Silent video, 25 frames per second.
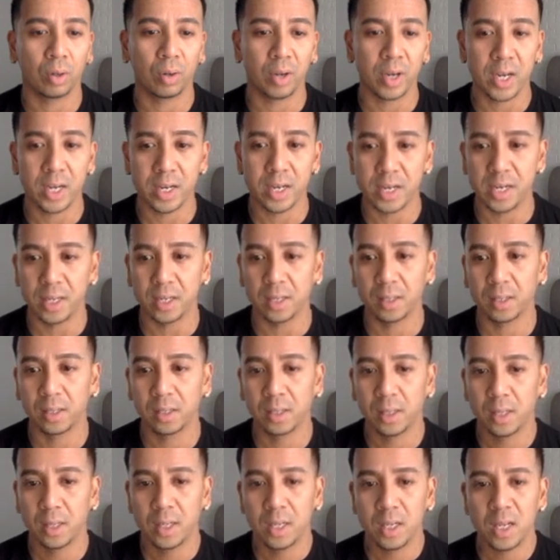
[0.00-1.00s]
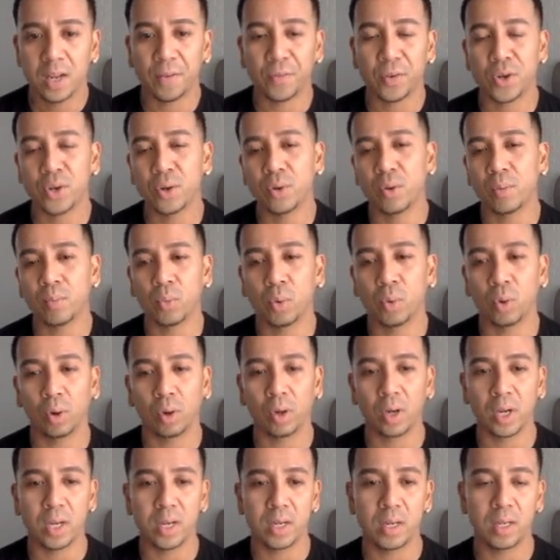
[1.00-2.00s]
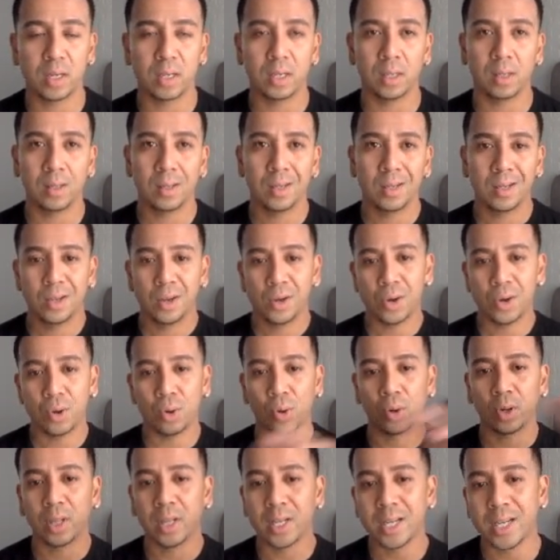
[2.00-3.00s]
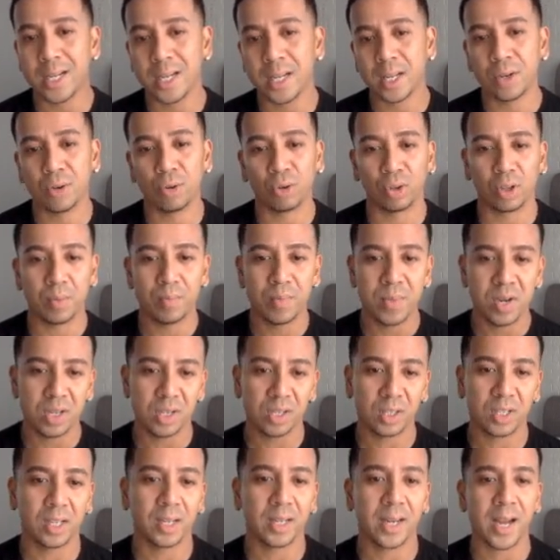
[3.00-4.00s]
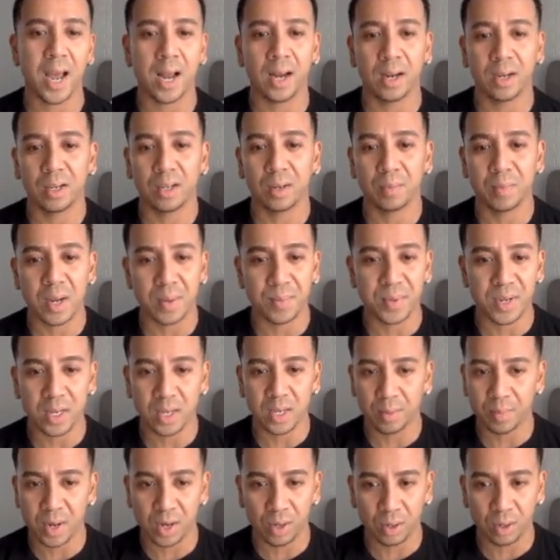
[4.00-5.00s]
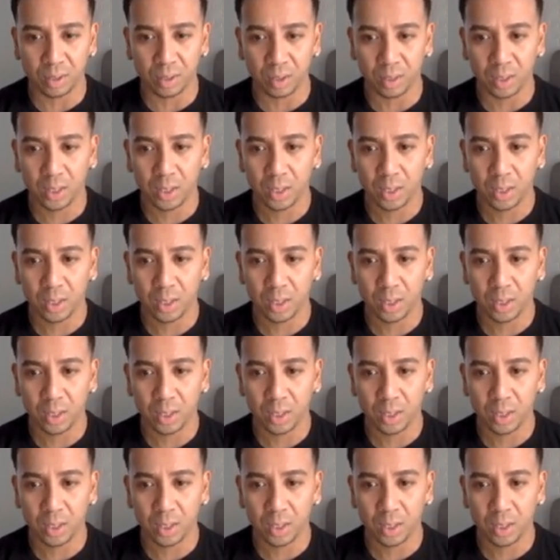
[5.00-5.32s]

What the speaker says: India. If you're doing more in the Northeast, North America, Canada, maybe America.